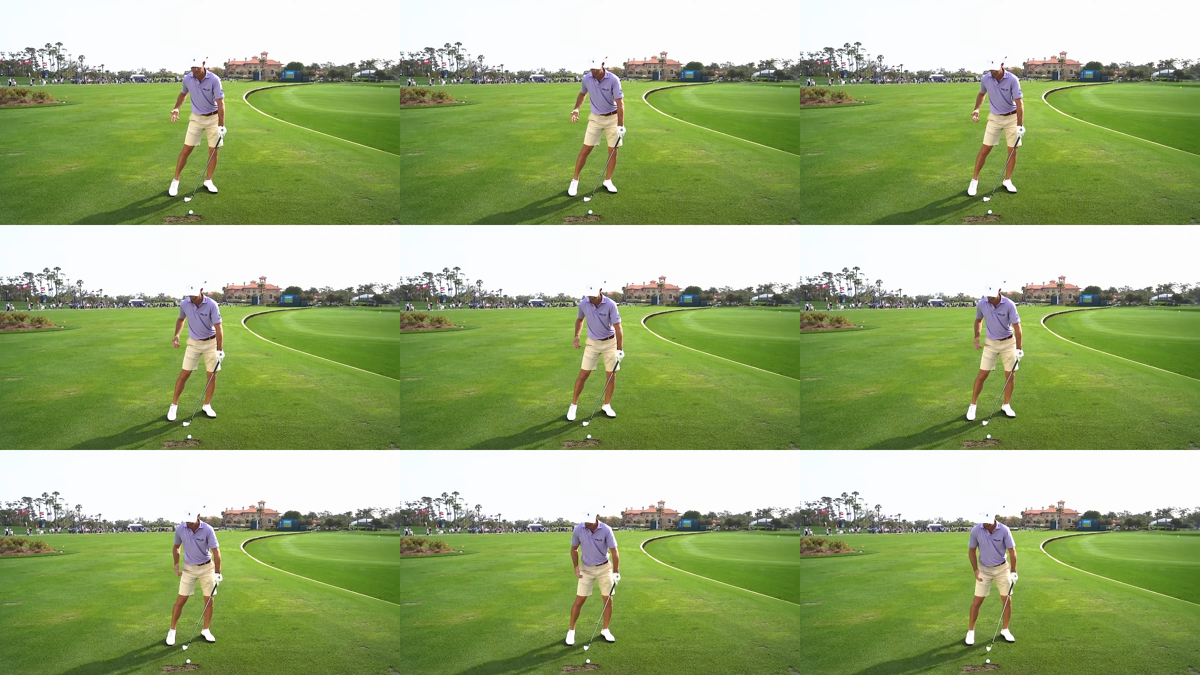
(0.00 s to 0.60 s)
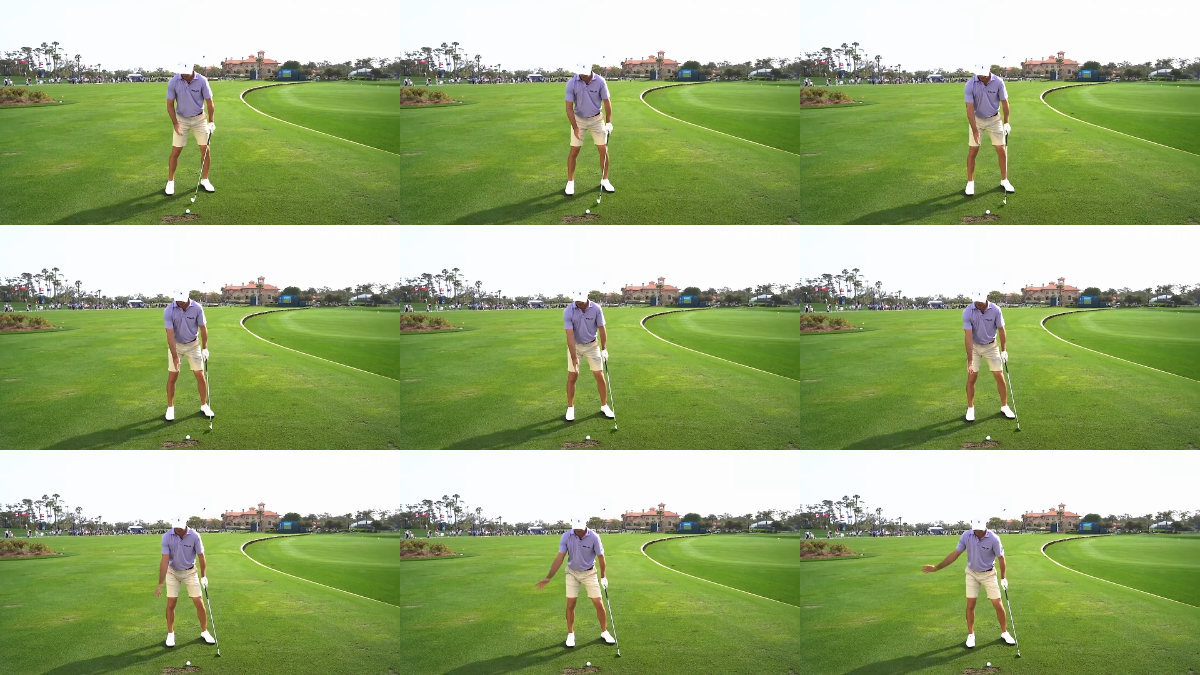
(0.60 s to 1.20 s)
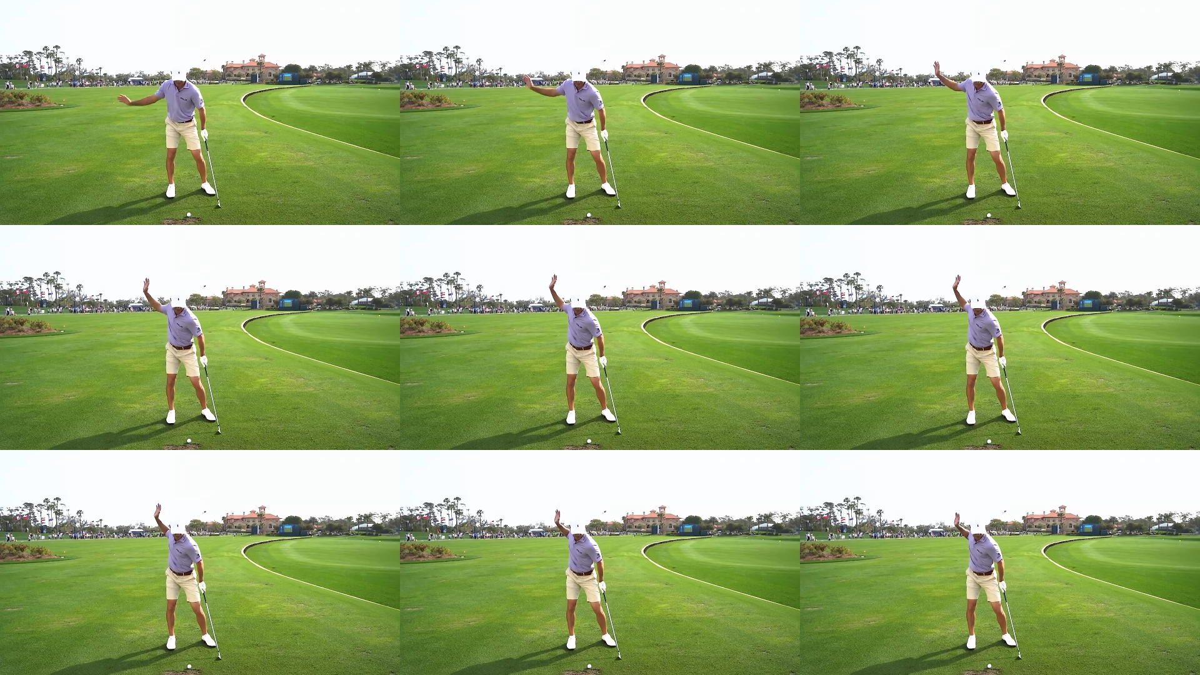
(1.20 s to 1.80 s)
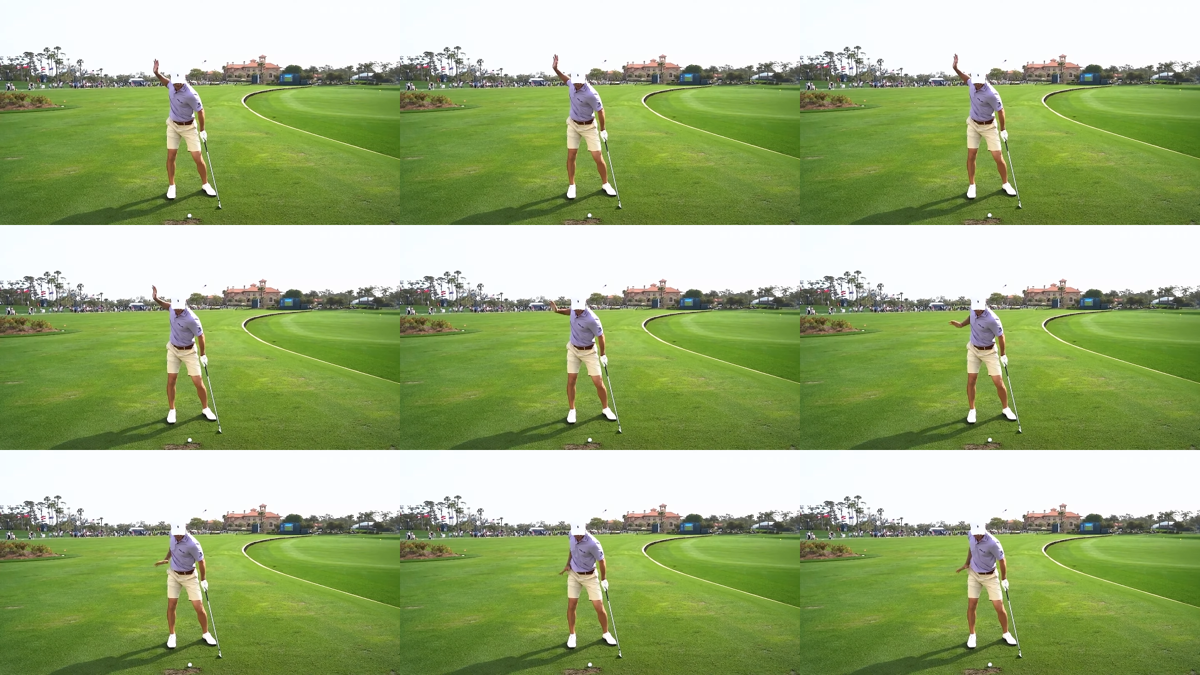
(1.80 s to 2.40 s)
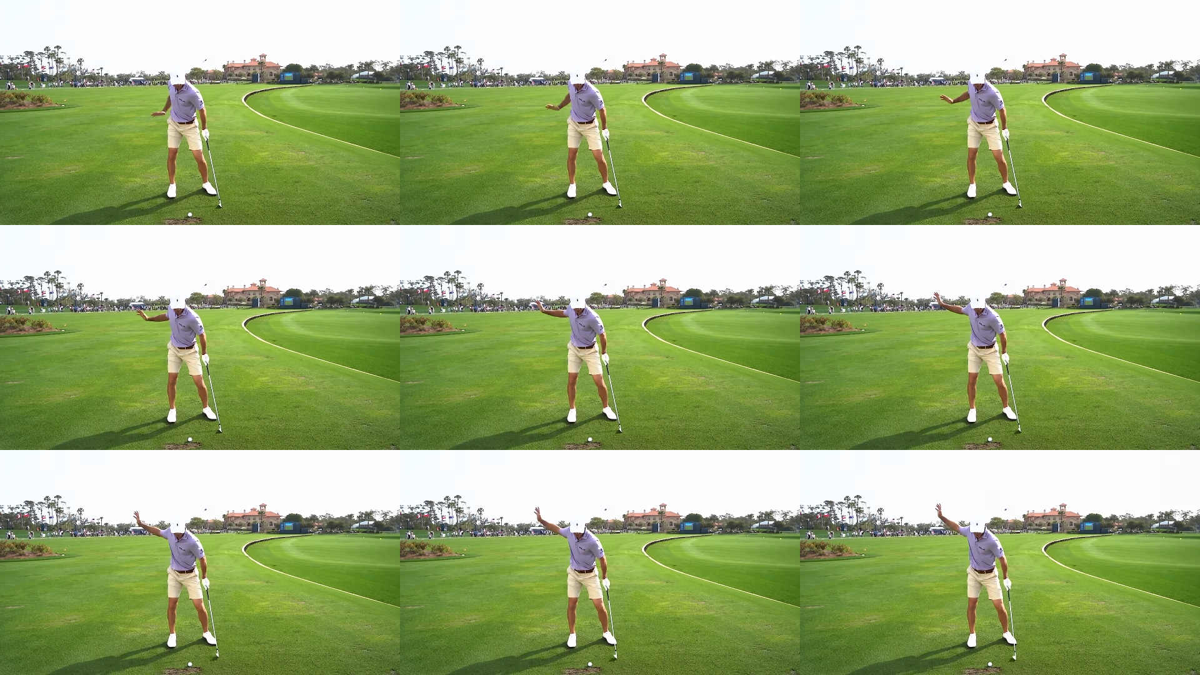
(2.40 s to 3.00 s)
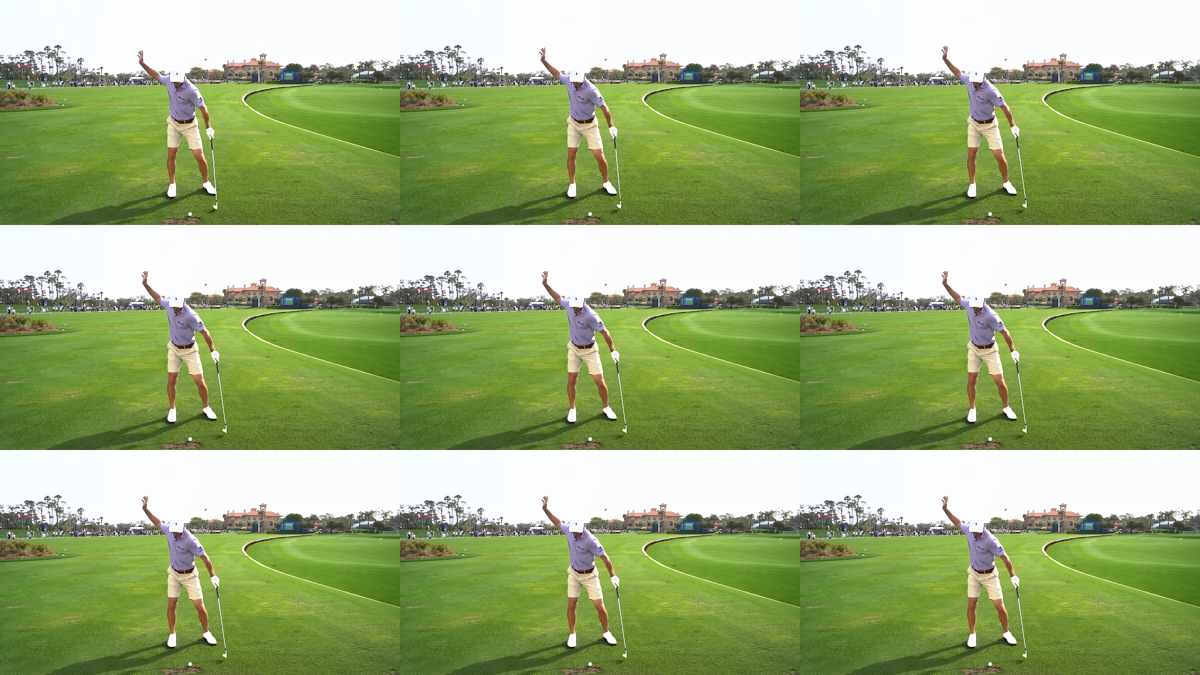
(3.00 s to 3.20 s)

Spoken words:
No face is visible, so there are no lips to read.